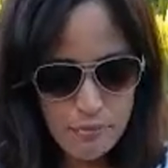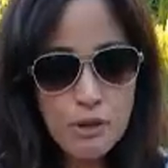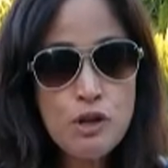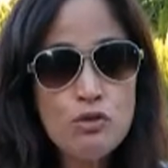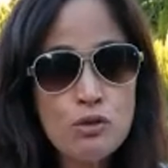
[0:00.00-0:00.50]

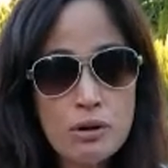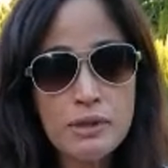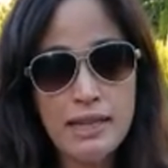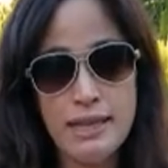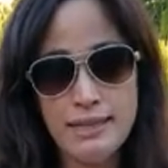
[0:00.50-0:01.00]
But
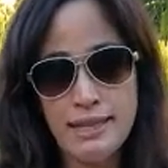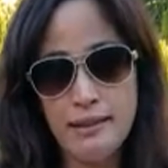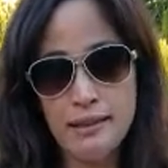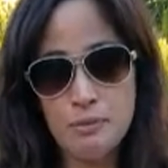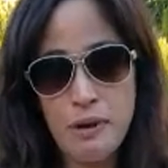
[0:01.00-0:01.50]
normally they sell
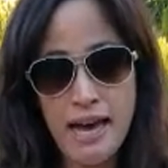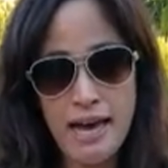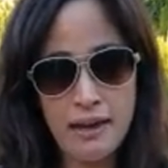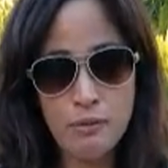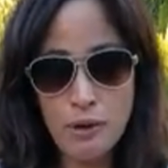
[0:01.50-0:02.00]
this
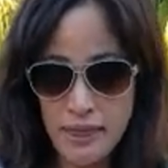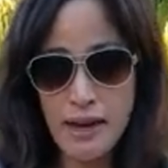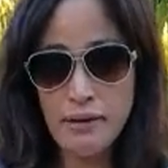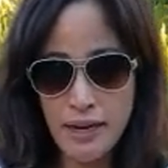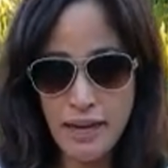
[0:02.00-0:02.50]
bag
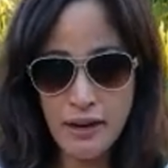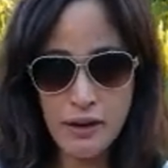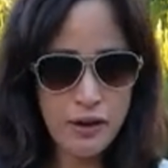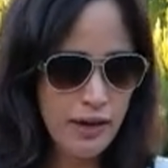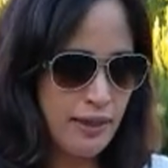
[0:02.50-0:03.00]
without
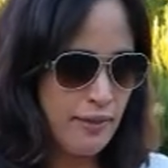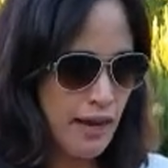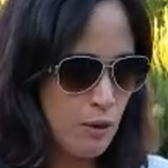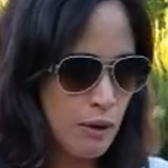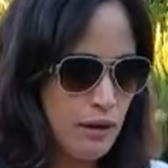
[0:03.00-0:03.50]
hair, and
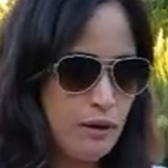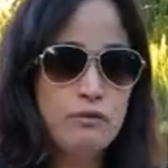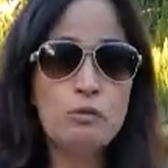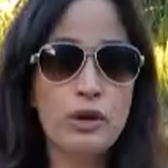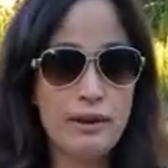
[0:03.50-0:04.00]
that one,
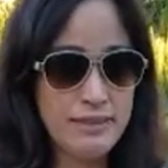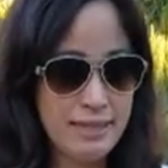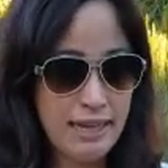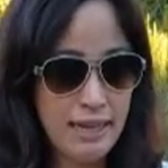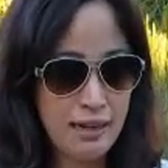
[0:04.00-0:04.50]
from what I've
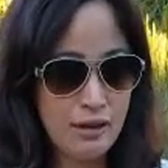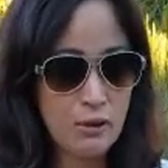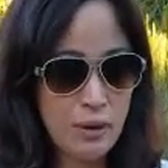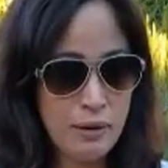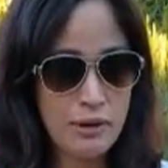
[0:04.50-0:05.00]
seen on the
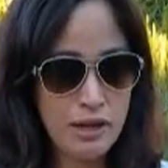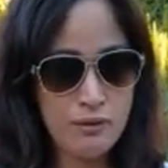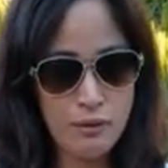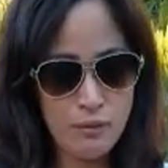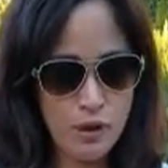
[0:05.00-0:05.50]
web and
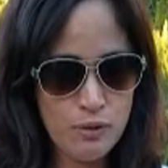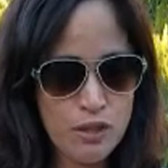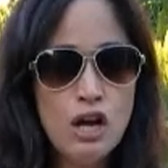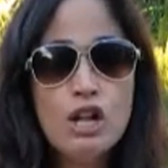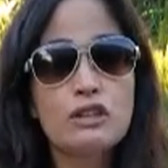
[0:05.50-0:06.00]
other
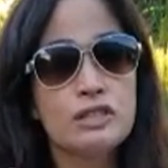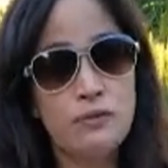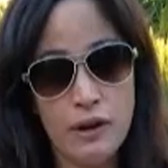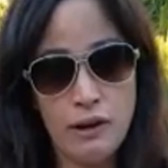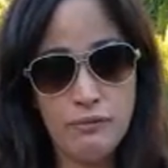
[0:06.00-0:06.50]
reviews, looks
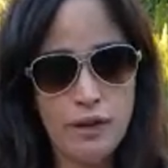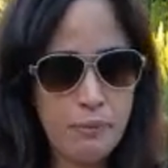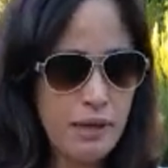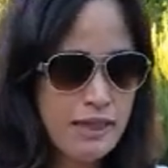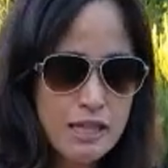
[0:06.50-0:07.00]
very
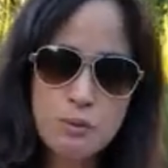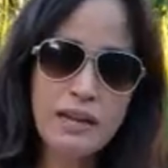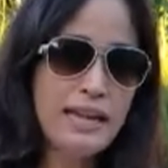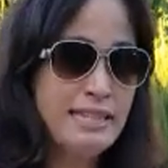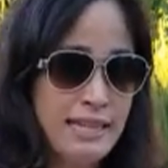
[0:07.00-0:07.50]
floppy. This one
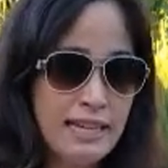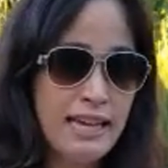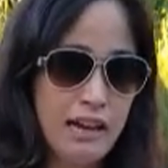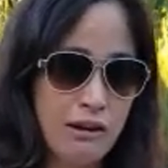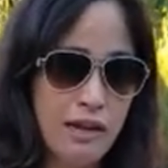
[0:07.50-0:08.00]
I didn't
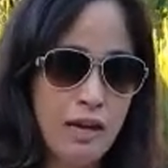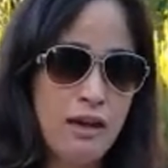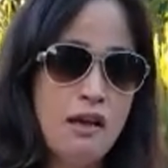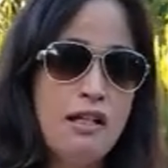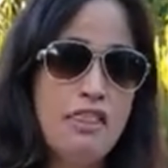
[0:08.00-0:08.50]
carry
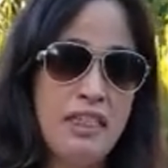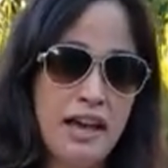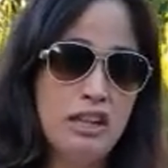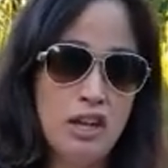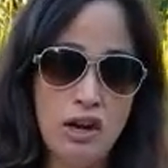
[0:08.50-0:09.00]

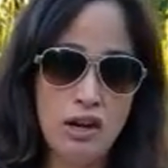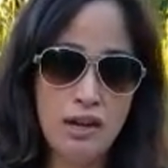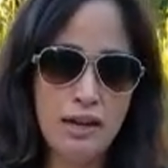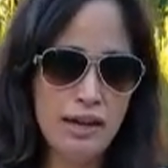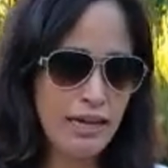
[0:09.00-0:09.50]
that
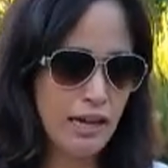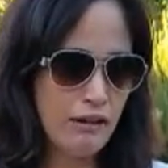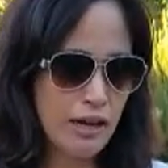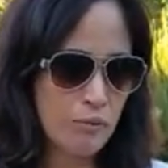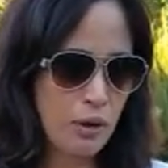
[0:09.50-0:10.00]
long. I
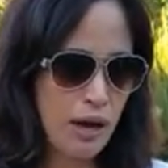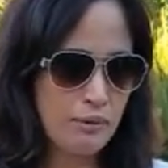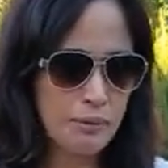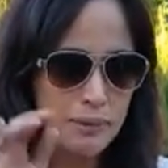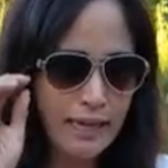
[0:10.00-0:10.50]
carried it
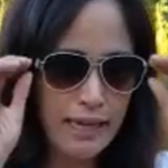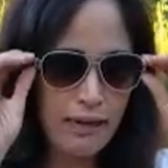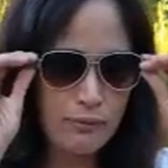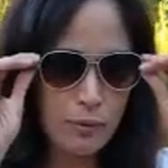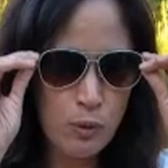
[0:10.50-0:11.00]

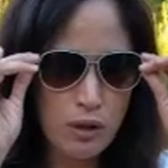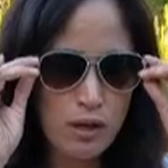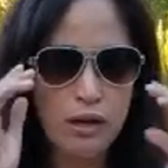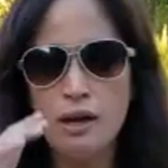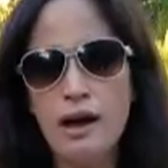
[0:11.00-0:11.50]
probably
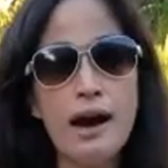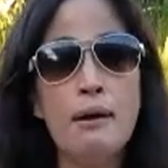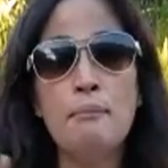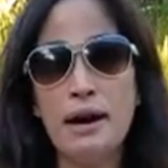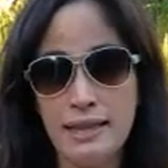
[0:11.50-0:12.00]
for a
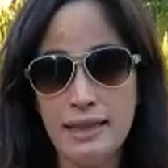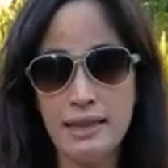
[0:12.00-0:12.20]
month.